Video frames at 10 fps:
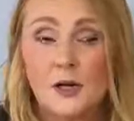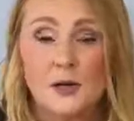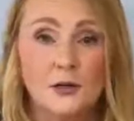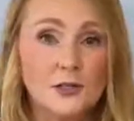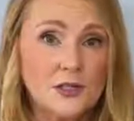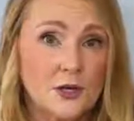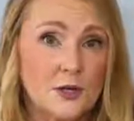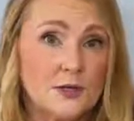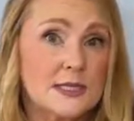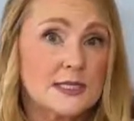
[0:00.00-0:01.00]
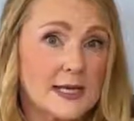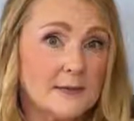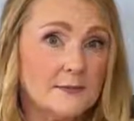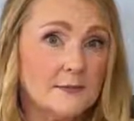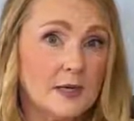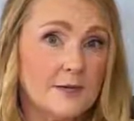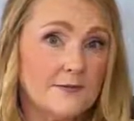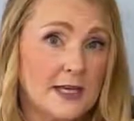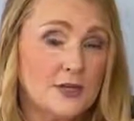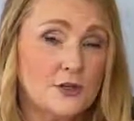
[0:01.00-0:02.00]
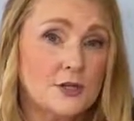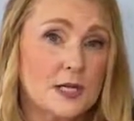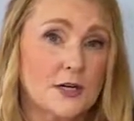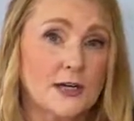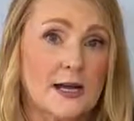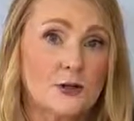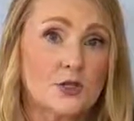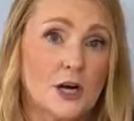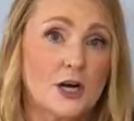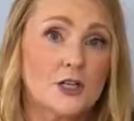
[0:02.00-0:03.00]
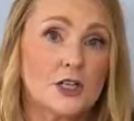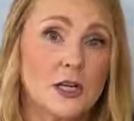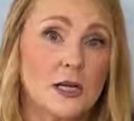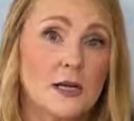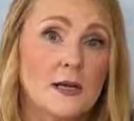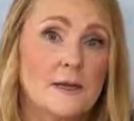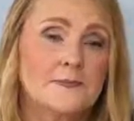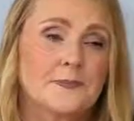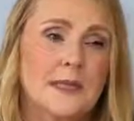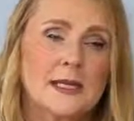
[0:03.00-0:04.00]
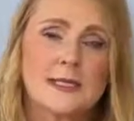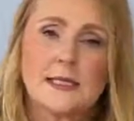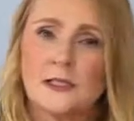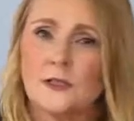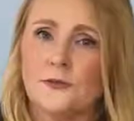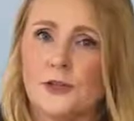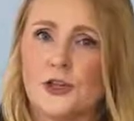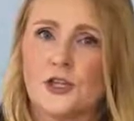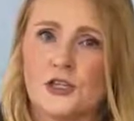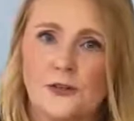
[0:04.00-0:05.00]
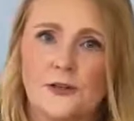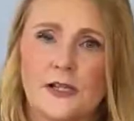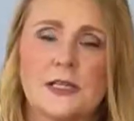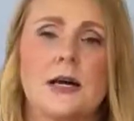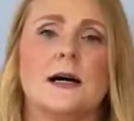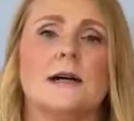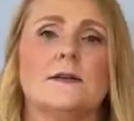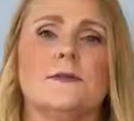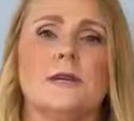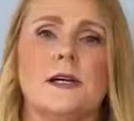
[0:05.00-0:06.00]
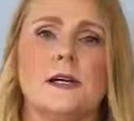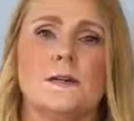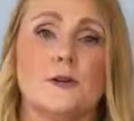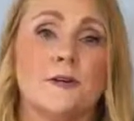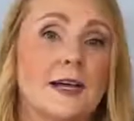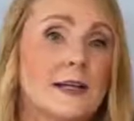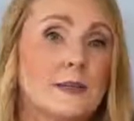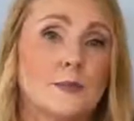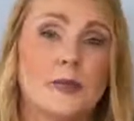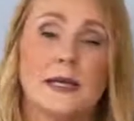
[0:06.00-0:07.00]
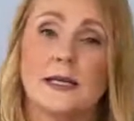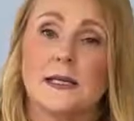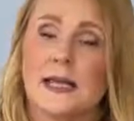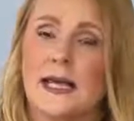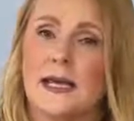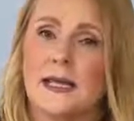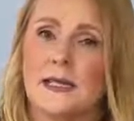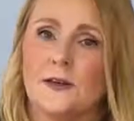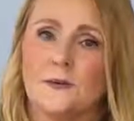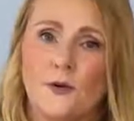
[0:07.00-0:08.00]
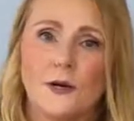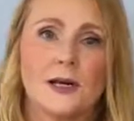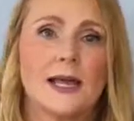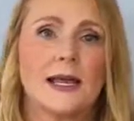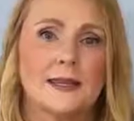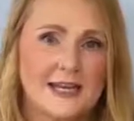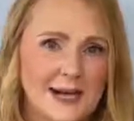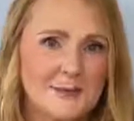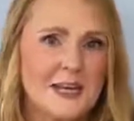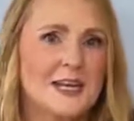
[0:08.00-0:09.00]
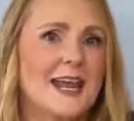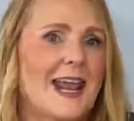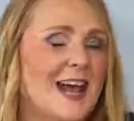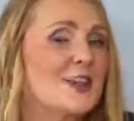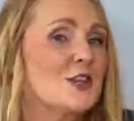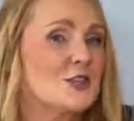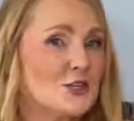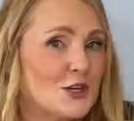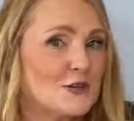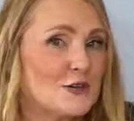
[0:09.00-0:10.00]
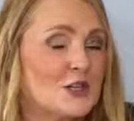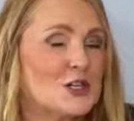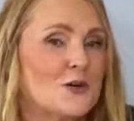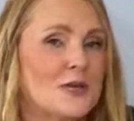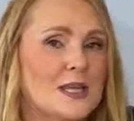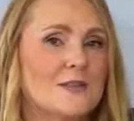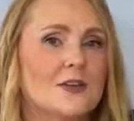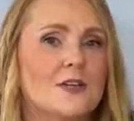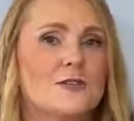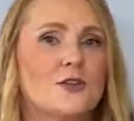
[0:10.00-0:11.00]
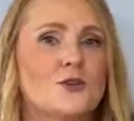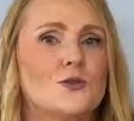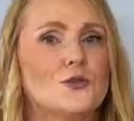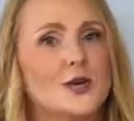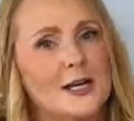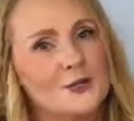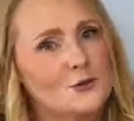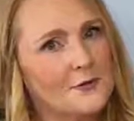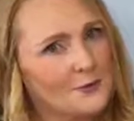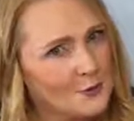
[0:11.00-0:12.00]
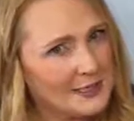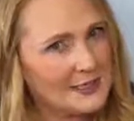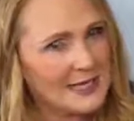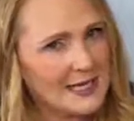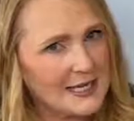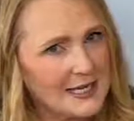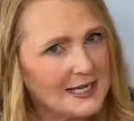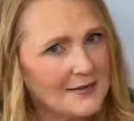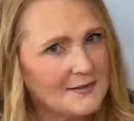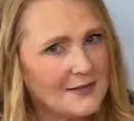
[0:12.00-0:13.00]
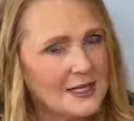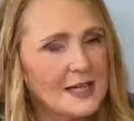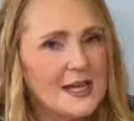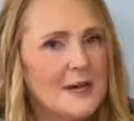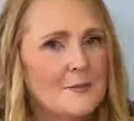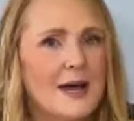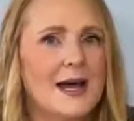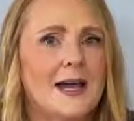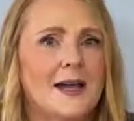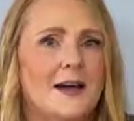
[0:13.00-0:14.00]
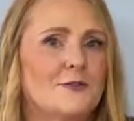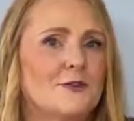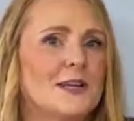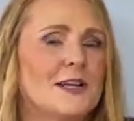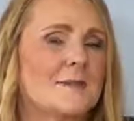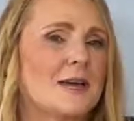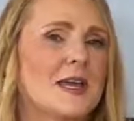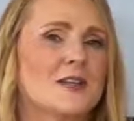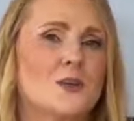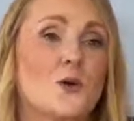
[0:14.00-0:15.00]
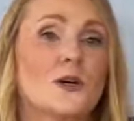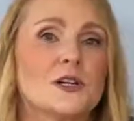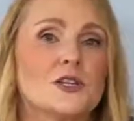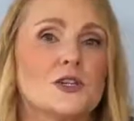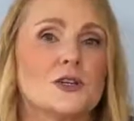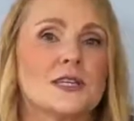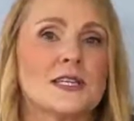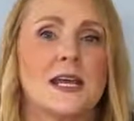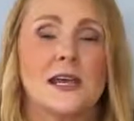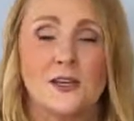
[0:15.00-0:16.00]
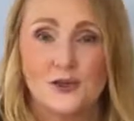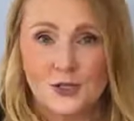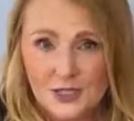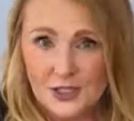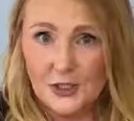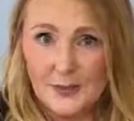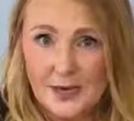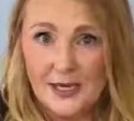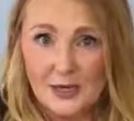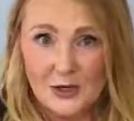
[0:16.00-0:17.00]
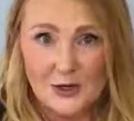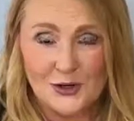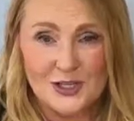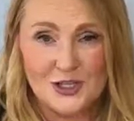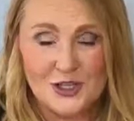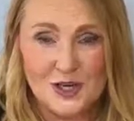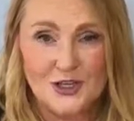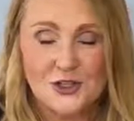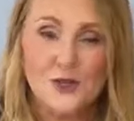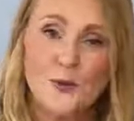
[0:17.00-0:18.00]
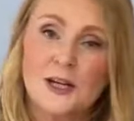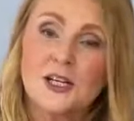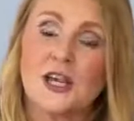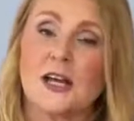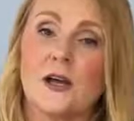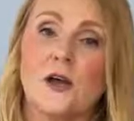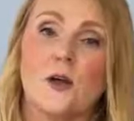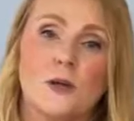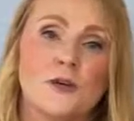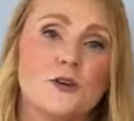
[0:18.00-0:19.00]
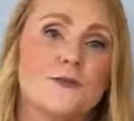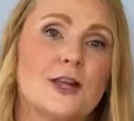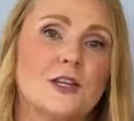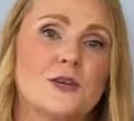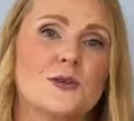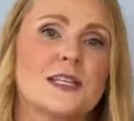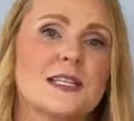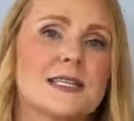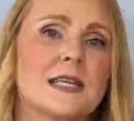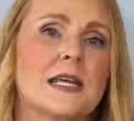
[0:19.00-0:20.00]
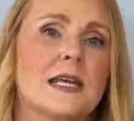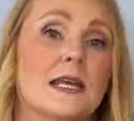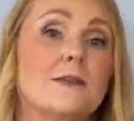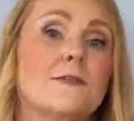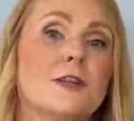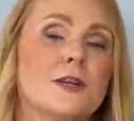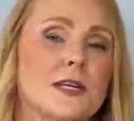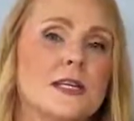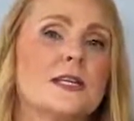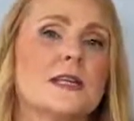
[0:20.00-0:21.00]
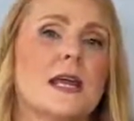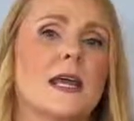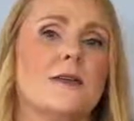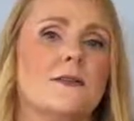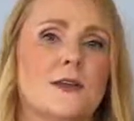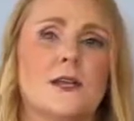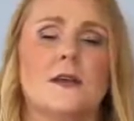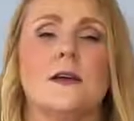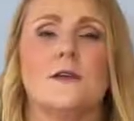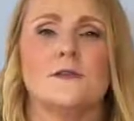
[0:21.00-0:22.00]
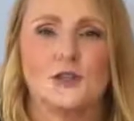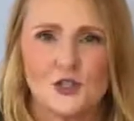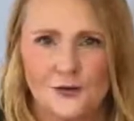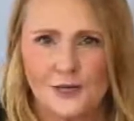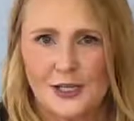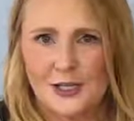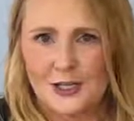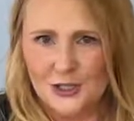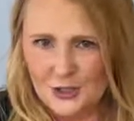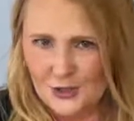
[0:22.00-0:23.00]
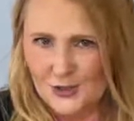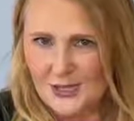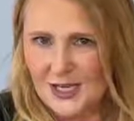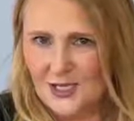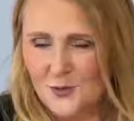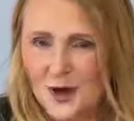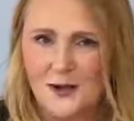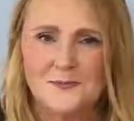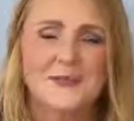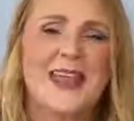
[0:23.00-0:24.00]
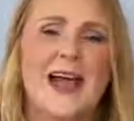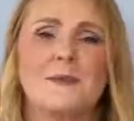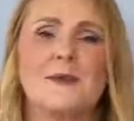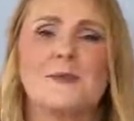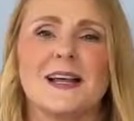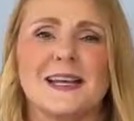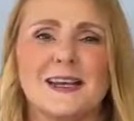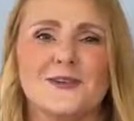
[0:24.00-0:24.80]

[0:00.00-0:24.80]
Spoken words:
but also some venues are now charging still for the service of providing the plate and the fork and the napkin and the server. So even if you tried to avoid the cake cutting fee by offering cupcakes or desserts, you still may incur this charge. So you want to check with your venue to see if there is a fee for serving the desserts as well. Happy planning,